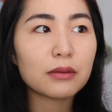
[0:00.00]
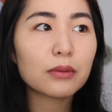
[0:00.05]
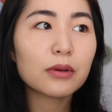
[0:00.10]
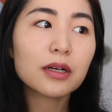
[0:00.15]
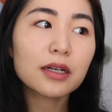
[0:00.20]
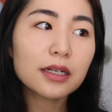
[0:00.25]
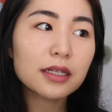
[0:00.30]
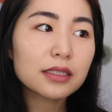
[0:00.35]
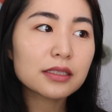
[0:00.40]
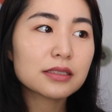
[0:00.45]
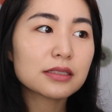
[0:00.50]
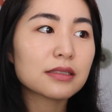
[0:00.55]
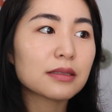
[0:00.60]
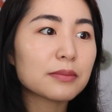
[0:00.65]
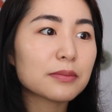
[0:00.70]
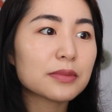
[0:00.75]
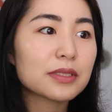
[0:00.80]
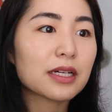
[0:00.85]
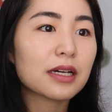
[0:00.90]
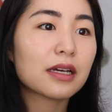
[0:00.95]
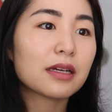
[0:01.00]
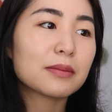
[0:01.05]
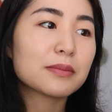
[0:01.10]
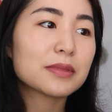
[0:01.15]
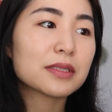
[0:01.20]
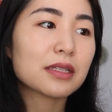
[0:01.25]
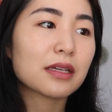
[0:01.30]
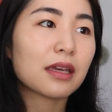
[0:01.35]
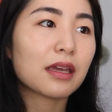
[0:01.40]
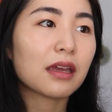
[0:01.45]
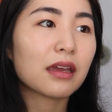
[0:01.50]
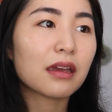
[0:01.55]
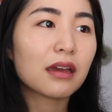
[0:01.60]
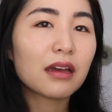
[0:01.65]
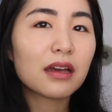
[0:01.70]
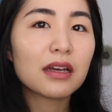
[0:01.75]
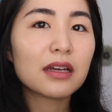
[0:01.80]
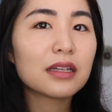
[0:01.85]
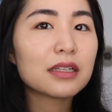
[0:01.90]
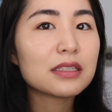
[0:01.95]
works sometimes like
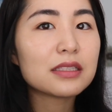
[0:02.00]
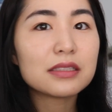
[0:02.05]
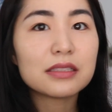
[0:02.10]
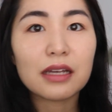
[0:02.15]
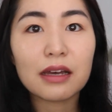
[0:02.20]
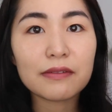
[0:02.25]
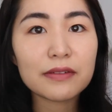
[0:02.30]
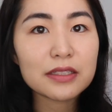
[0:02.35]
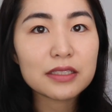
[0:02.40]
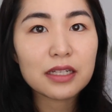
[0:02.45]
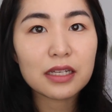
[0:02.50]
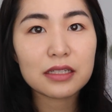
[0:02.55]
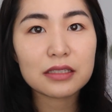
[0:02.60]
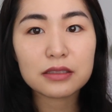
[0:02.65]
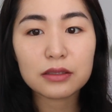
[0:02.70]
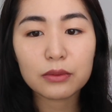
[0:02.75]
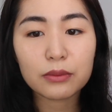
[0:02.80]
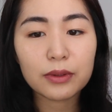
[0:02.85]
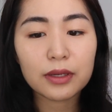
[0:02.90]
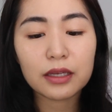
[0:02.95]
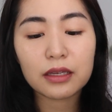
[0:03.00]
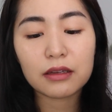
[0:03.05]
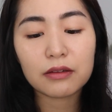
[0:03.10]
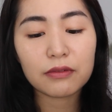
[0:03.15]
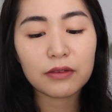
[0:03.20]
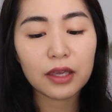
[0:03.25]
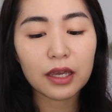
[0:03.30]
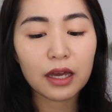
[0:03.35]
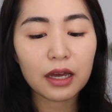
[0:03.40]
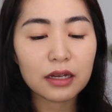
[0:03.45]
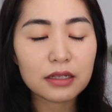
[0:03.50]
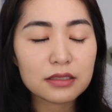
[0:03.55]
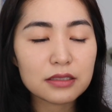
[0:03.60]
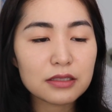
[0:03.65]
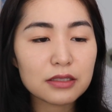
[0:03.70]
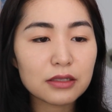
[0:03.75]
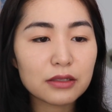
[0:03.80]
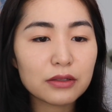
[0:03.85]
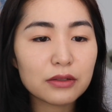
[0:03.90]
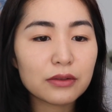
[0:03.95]
7 days a week if he has
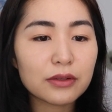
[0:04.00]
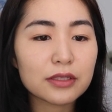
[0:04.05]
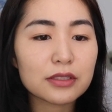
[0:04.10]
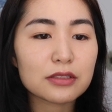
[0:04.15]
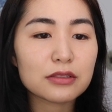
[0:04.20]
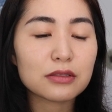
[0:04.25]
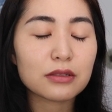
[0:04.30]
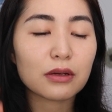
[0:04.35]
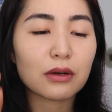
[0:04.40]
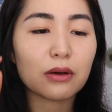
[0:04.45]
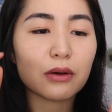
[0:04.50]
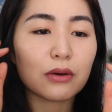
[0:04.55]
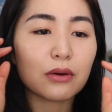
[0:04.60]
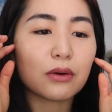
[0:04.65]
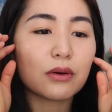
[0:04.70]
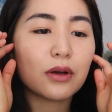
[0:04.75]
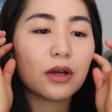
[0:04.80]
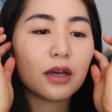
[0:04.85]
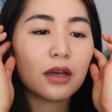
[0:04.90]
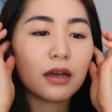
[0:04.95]
to, and so